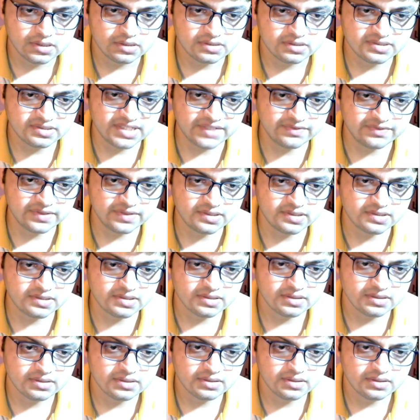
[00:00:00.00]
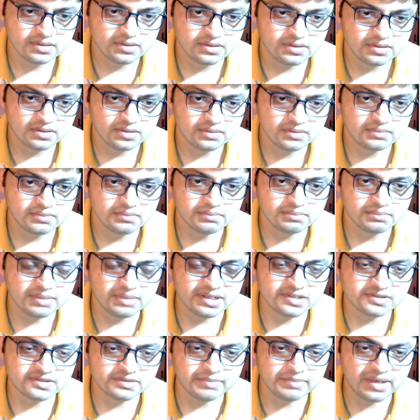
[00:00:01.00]
David
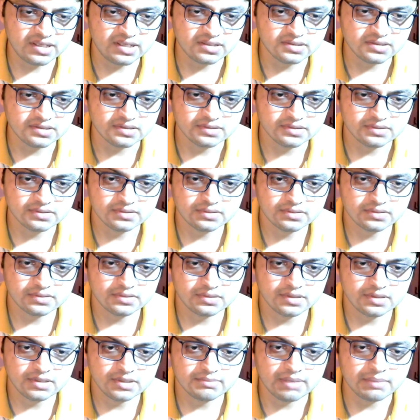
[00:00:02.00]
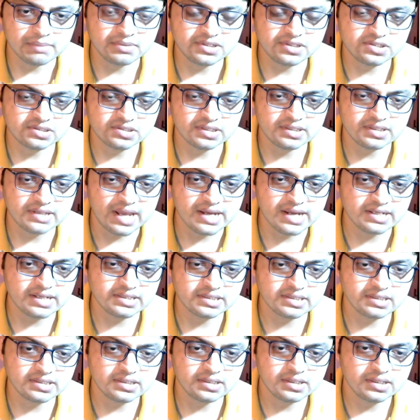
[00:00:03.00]
Barsamain, published in
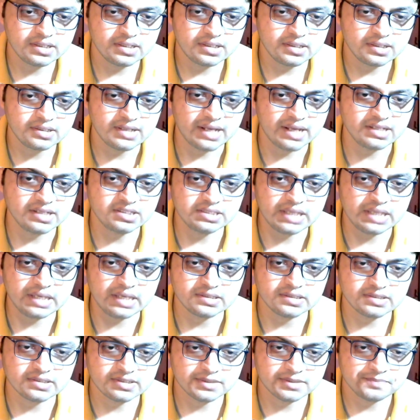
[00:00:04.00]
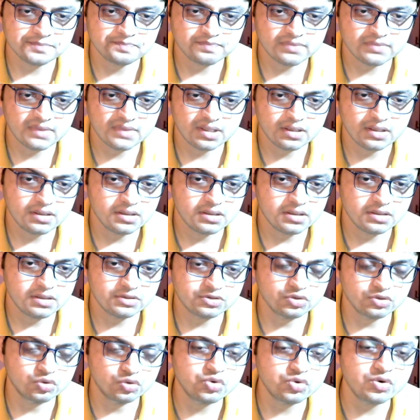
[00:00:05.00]
1998.
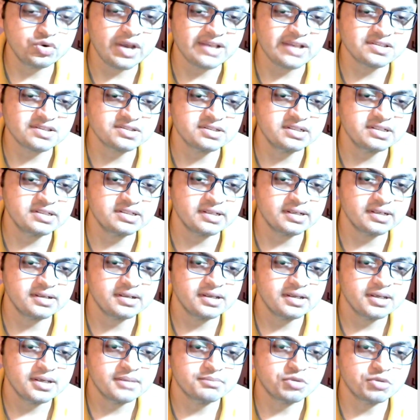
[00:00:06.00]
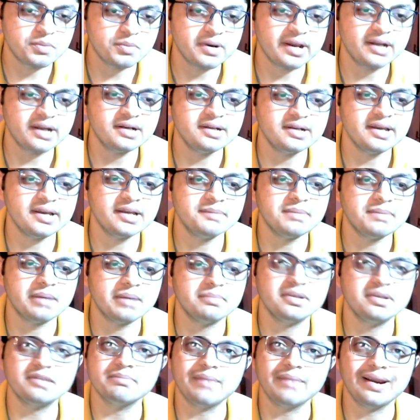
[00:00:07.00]
So who has written Propaganda and
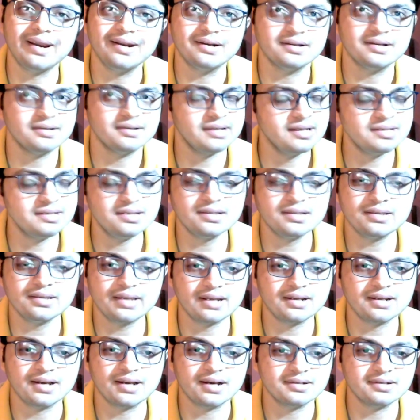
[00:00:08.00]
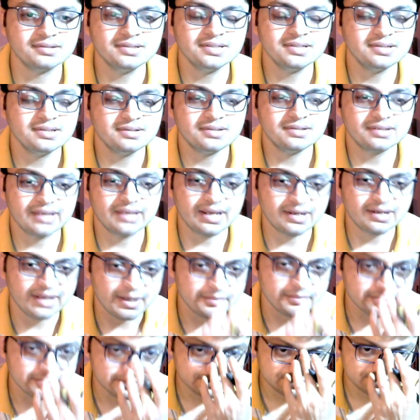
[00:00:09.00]
Public Mind? Anything can
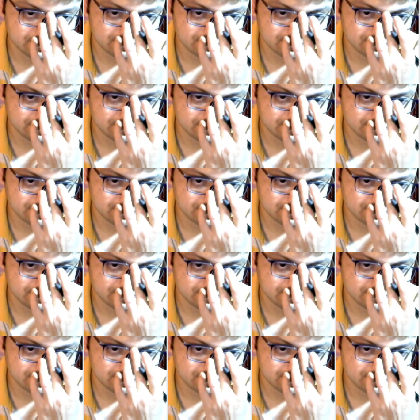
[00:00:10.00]
come.